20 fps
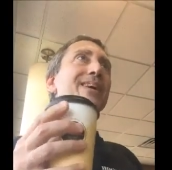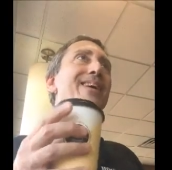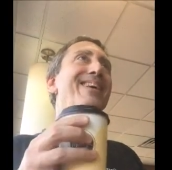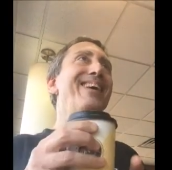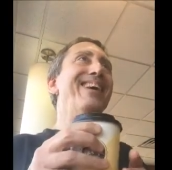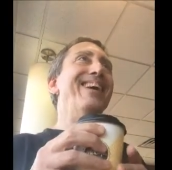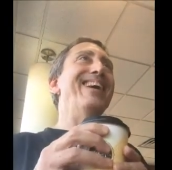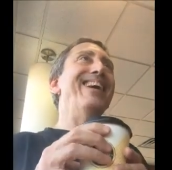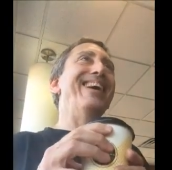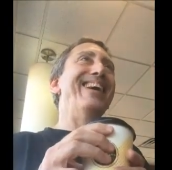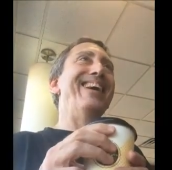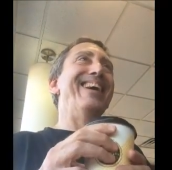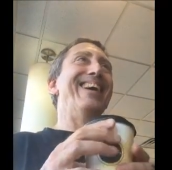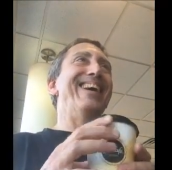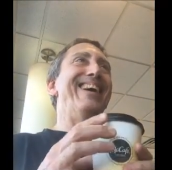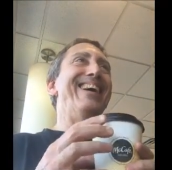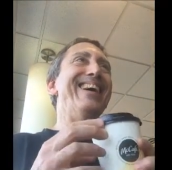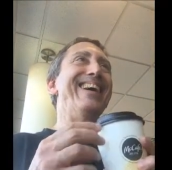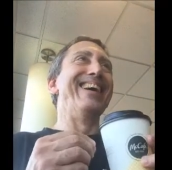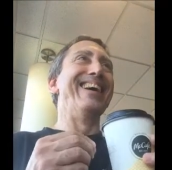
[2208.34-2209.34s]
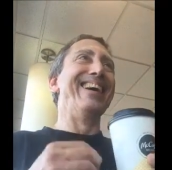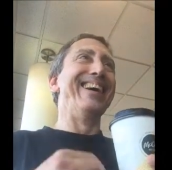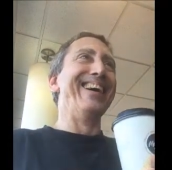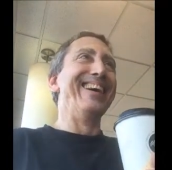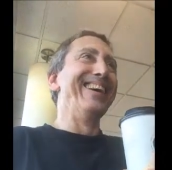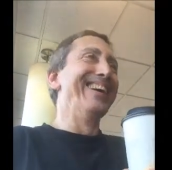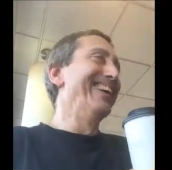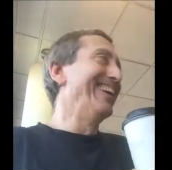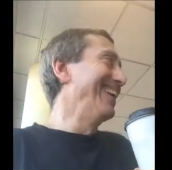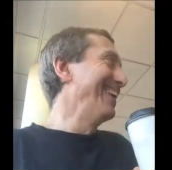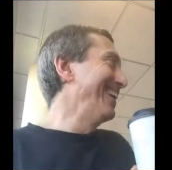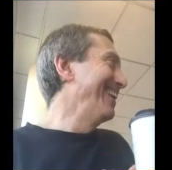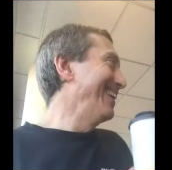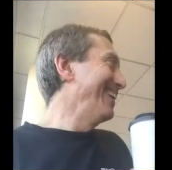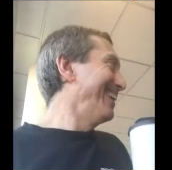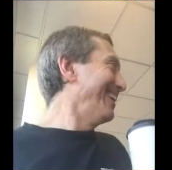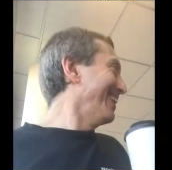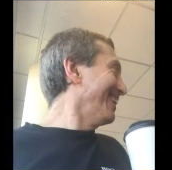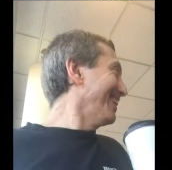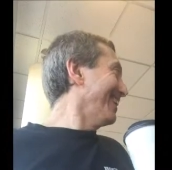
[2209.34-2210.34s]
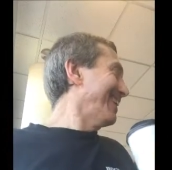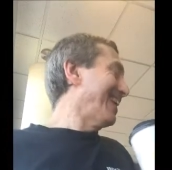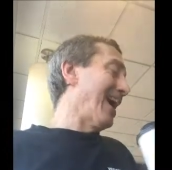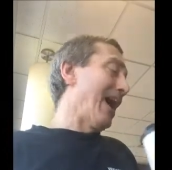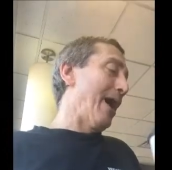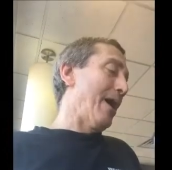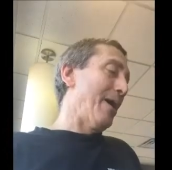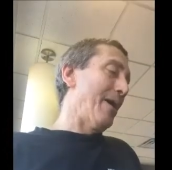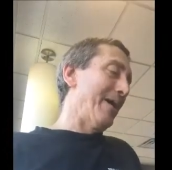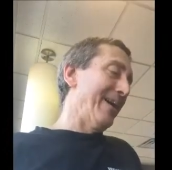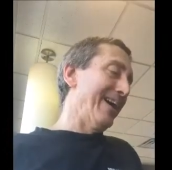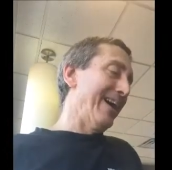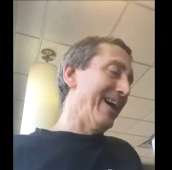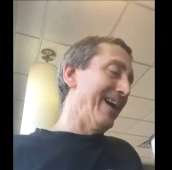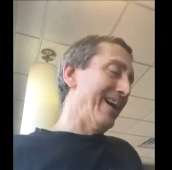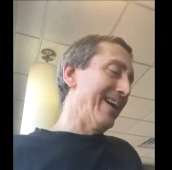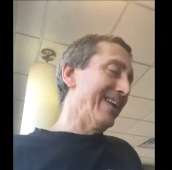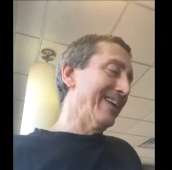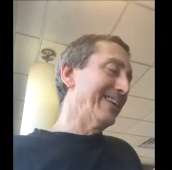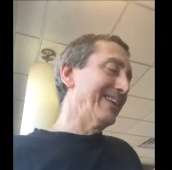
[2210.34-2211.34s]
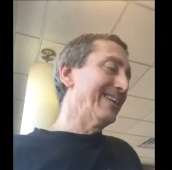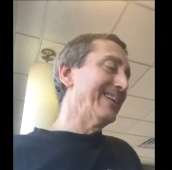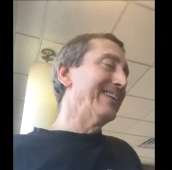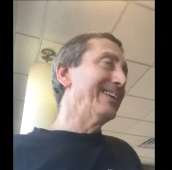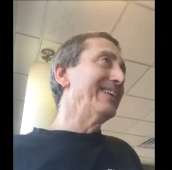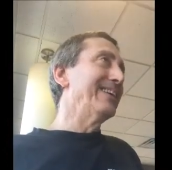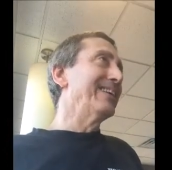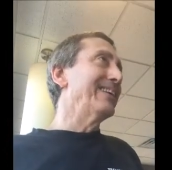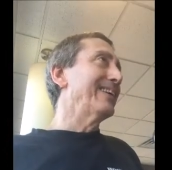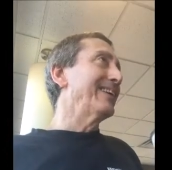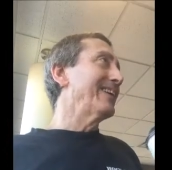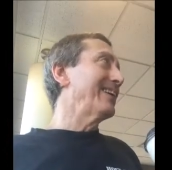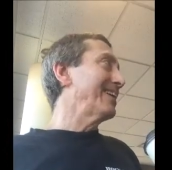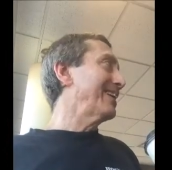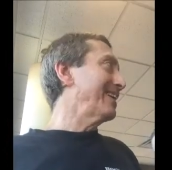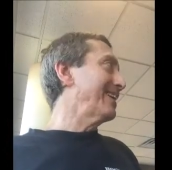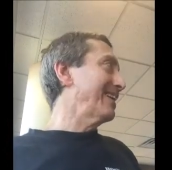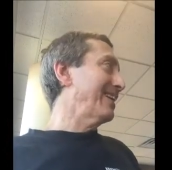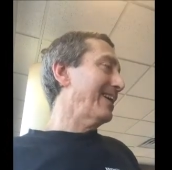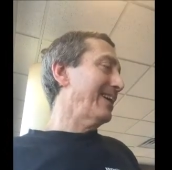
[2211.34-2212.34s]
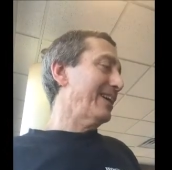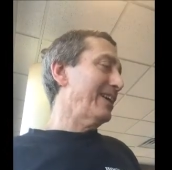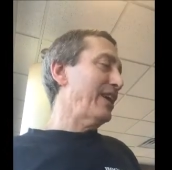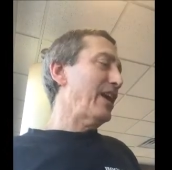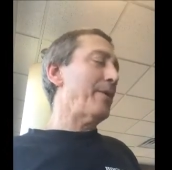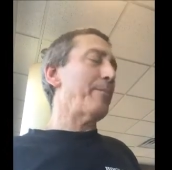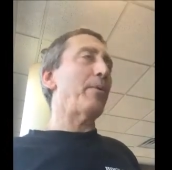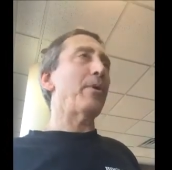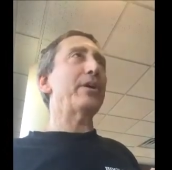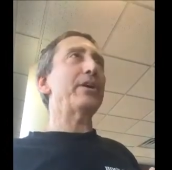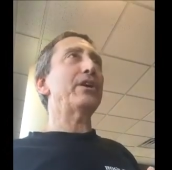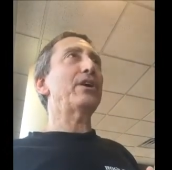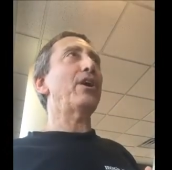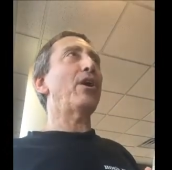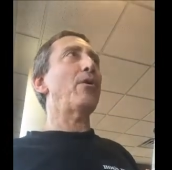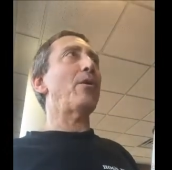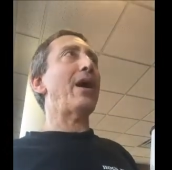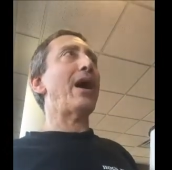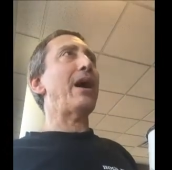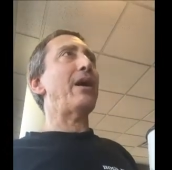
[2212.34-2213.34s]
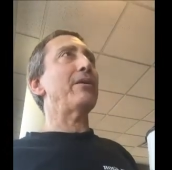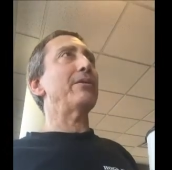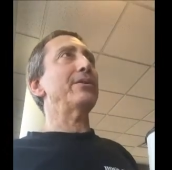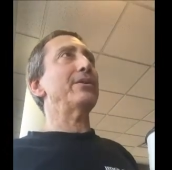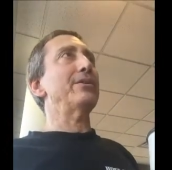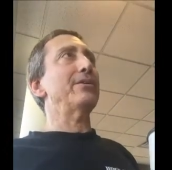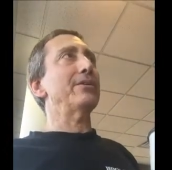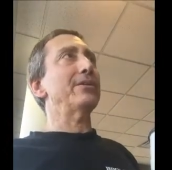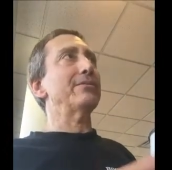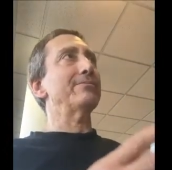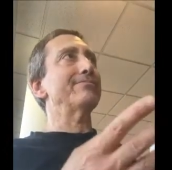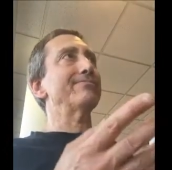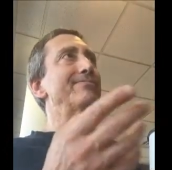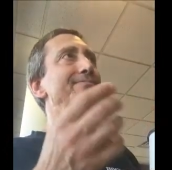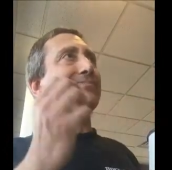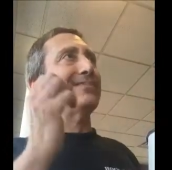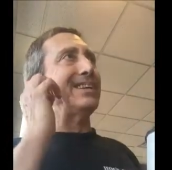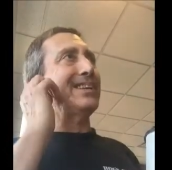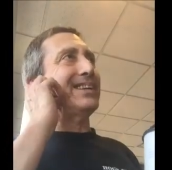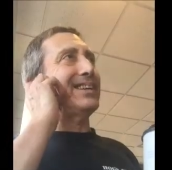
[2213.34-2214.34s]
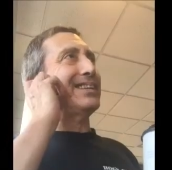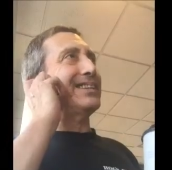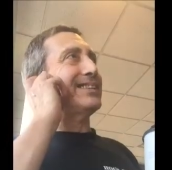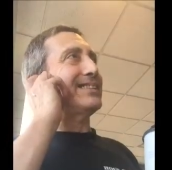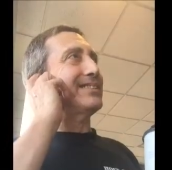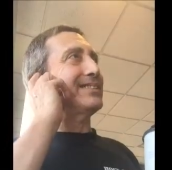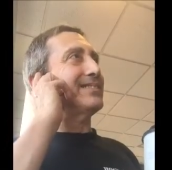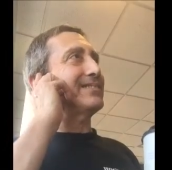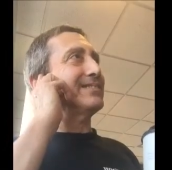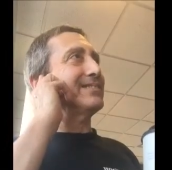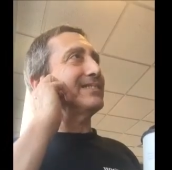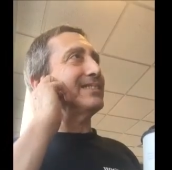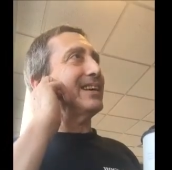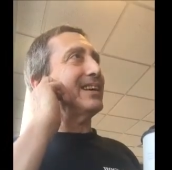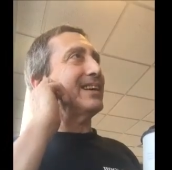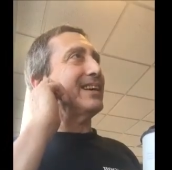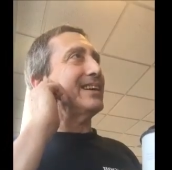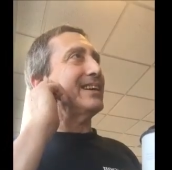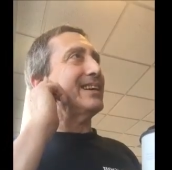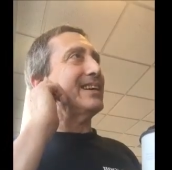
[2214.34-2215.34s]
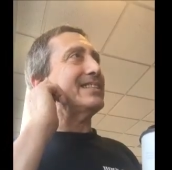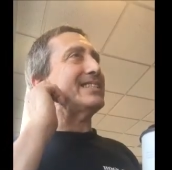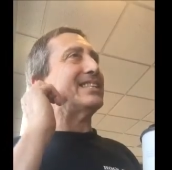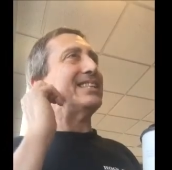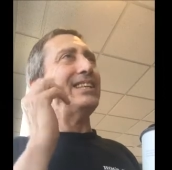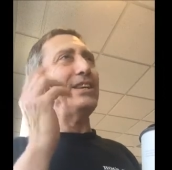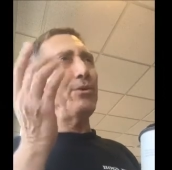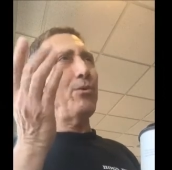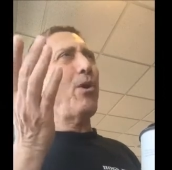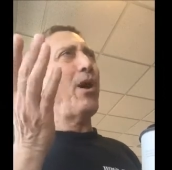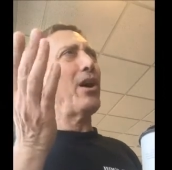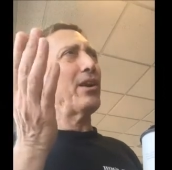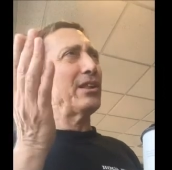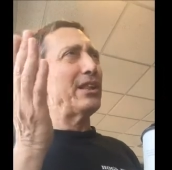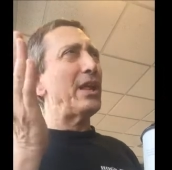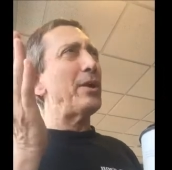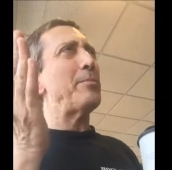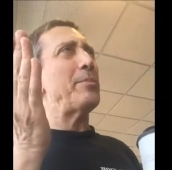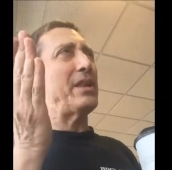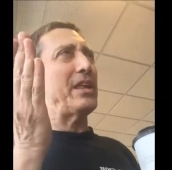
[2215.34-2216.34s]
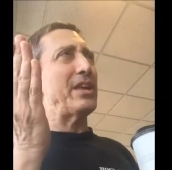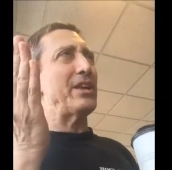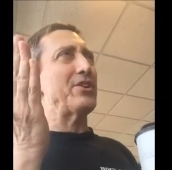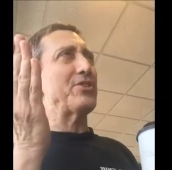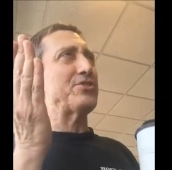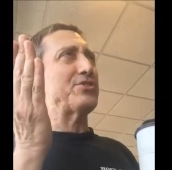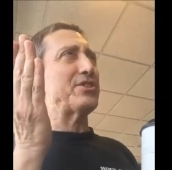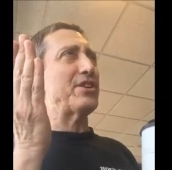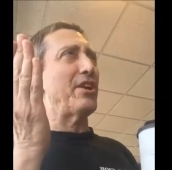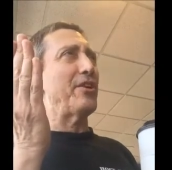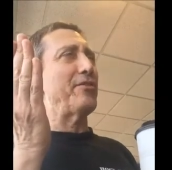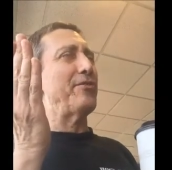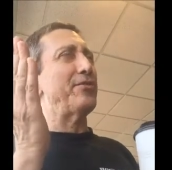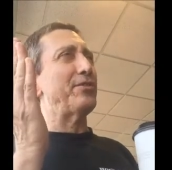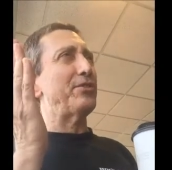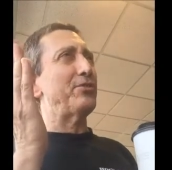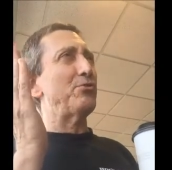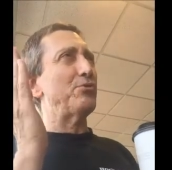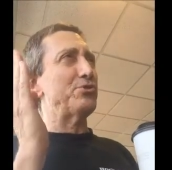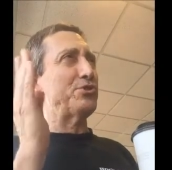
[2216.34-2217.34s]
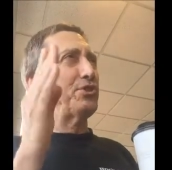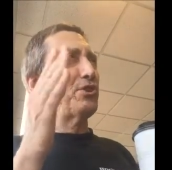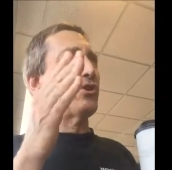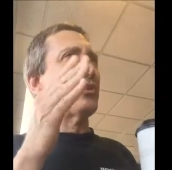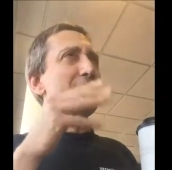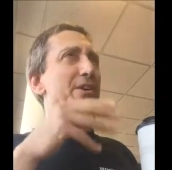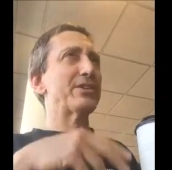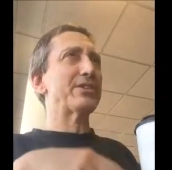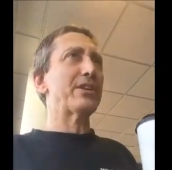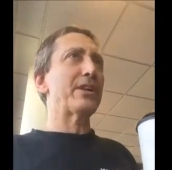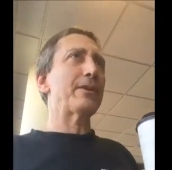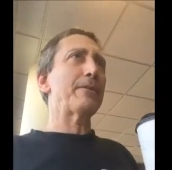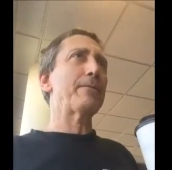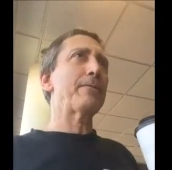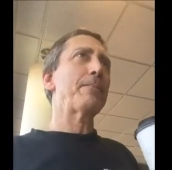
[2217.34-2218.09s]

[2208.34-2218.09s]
I can't again. I can't get through to people. Yeah, but you go out, you're nah, it's you are limiting yourself to a certain extent.